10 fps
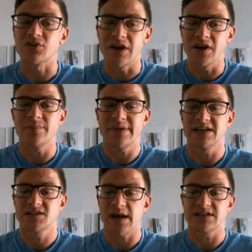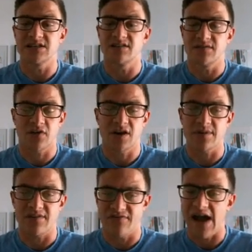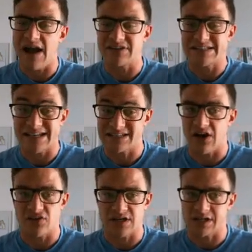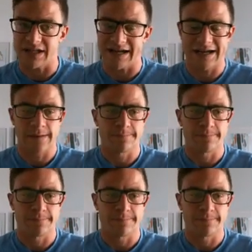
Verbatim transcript: are going to be expensive. They're going to be $5 to $6 a click.